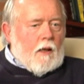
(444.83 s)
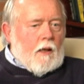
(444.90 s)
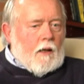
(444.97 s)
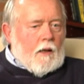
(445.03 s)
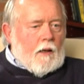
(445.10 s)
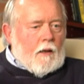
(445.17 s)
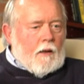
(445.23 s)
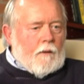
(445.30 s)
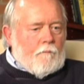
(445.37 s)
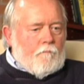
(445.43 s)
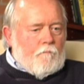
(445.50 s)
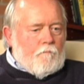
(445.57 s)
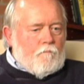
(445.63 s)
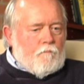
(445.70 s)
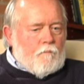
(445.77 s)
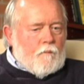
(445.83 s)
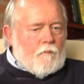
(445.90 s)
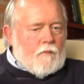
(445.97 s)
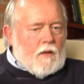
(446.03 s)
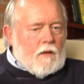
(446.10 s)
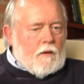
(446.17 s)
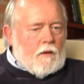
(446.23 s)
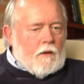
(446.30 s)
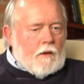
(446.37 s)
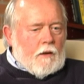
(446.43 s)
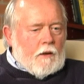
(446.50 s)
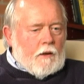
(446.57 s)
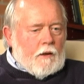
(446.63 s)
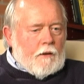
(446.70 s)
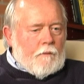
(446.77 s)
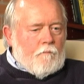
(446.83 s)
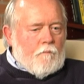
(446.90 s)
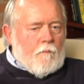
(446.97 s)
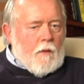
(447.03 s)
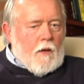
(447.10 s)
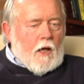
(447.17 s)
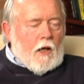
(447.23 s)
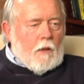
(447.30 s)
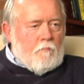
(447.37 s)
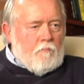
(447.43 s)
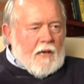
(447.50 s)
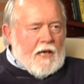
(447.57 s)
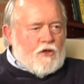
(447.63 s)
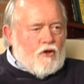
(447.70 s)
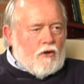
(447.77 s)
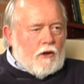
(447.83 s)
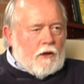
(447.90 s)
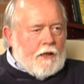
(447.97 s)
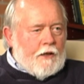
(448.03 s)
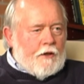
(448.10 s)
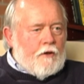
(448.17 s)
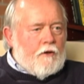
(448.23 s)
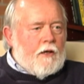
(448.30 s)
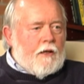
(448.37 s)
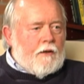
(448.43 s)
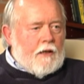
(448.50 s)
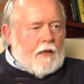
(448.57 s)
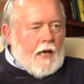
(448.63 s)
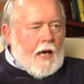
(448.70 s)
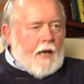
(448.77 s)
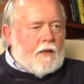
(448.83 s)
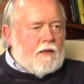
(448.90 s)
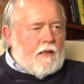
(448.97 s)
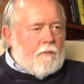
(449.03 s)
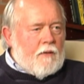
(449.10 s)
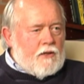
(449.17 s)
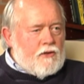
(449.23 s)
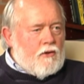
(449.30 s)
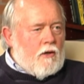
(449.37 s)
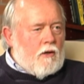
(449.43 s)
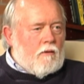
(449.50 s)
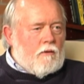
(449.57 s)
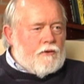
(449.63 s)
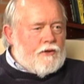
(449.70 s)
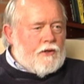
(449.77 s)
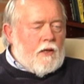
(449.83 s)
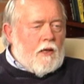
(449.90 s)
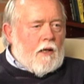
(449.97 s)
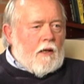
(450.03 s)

um, um, a major leader in the academic circles.